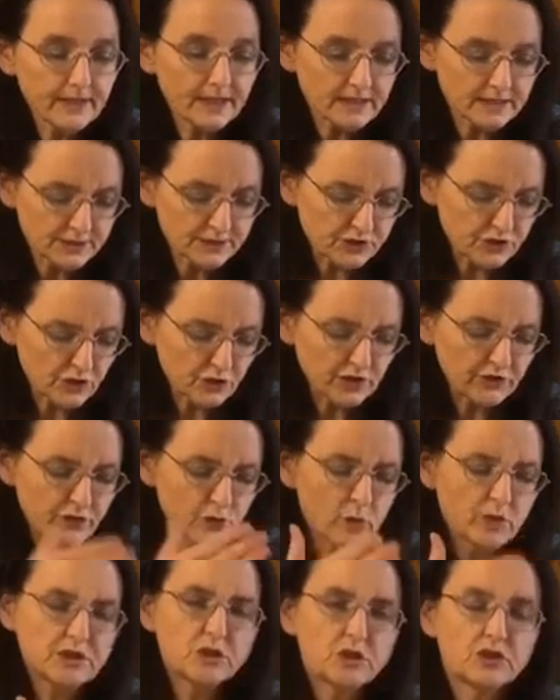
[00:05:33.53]
So certainly if you
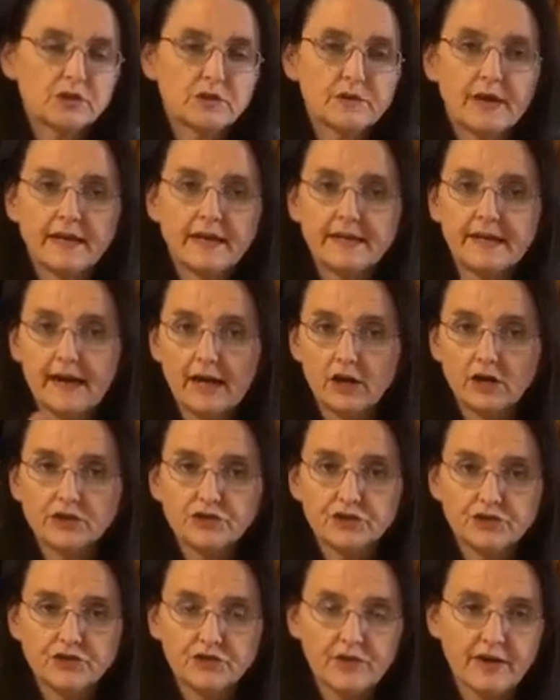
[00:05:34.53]
want to enlarge
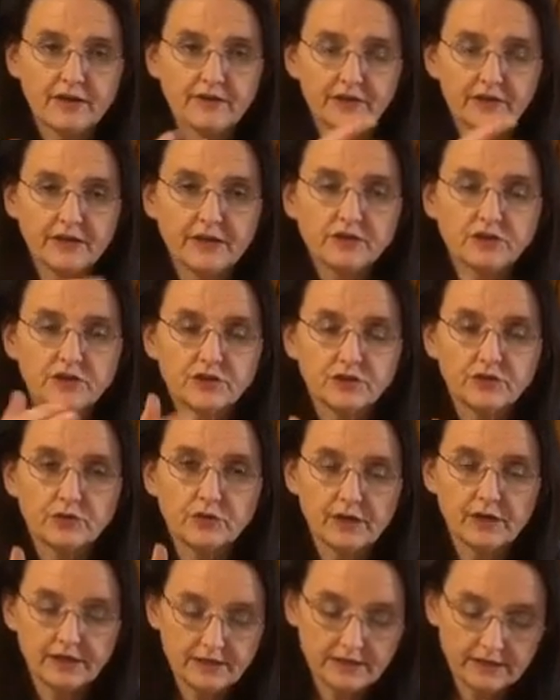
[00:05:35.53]
it or anything,
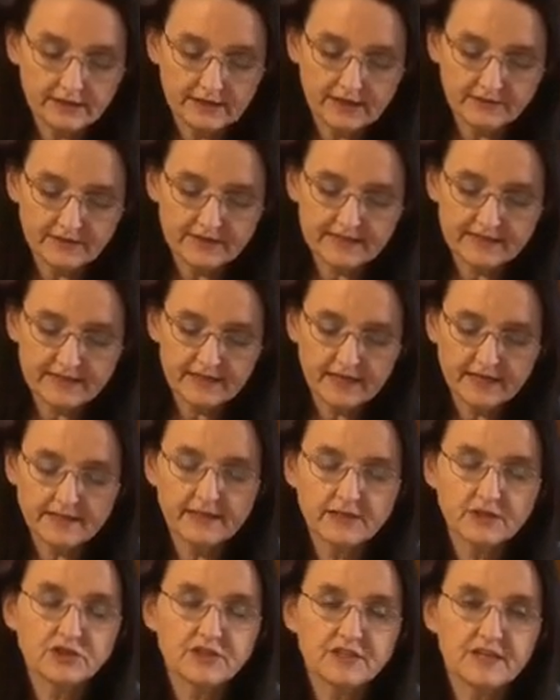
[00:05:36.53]
you can give it
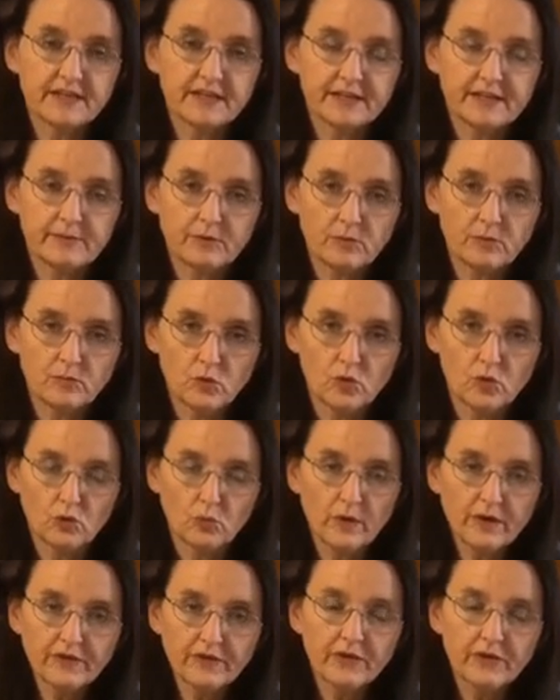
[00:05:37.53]
slightly, just a little bit more
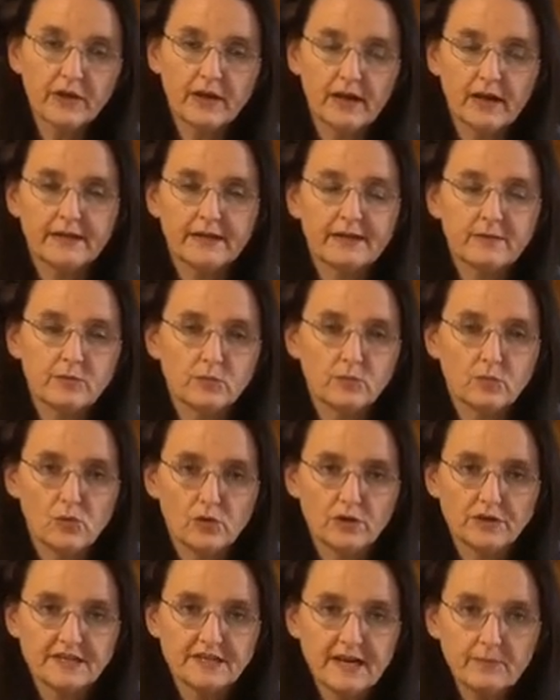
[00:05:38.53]
width, a little bit
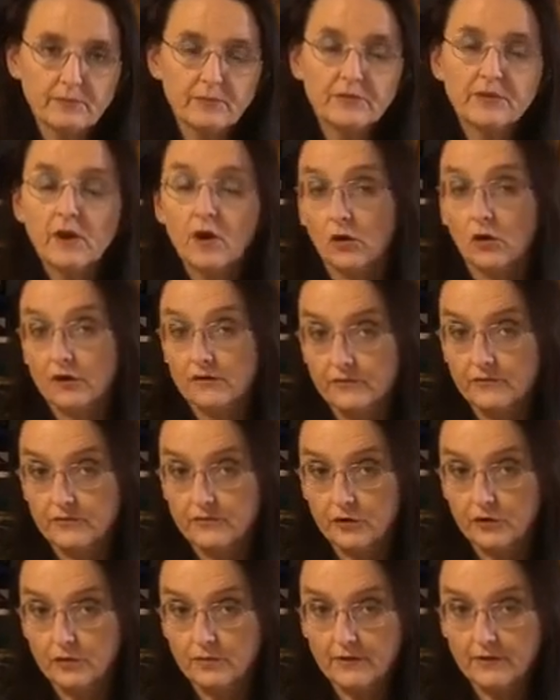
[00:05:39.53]
more depth, or even
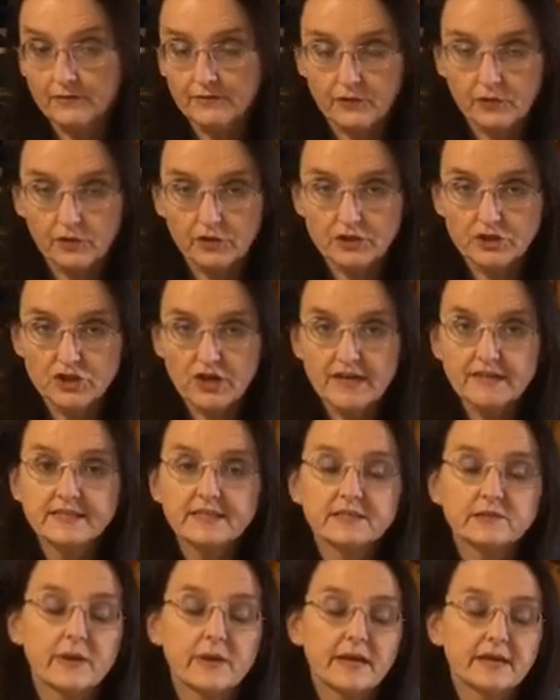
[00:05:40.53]
for a gent
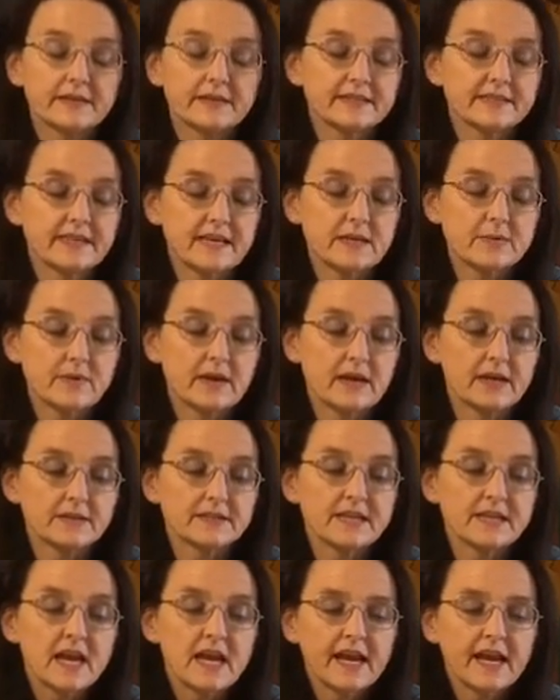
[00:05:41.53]
as well, the same as,